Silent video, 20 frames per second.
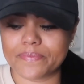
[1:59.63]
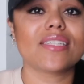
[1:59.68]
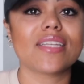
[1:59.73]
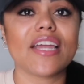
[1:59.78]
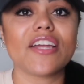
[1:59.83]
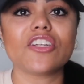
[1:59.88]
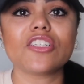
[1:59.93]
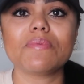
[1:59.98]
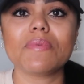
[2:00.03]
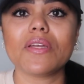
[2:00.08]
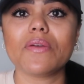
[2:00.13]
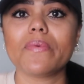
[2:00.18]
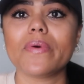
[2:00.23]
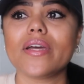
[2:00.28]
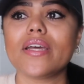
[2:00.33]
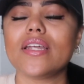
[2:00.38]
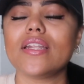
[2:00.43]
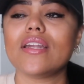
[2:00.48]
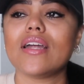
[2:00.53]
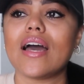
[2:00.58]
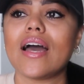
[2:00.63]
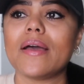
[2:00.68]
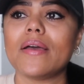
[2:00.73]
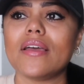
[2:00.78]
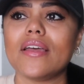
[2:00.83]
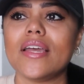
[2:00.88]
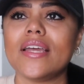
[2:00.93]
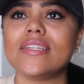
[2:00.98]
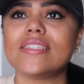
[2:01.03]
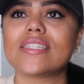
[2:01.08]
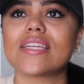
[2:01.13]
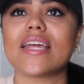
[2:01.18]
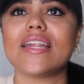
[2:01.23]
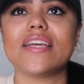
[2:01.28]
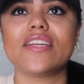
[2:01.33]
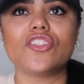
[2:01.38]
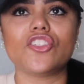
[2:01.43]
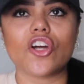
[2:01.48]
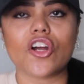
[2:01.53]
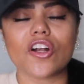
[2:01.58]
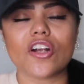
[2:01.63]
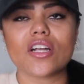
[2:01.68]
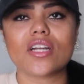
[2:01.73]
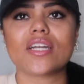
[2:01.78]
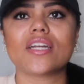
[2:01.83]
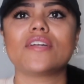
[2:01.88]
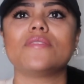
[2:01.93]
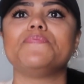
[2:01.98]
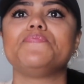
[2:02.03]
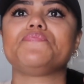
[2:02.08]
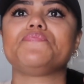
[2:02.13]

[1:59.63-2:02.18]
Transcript: it scares me when it's getting dark,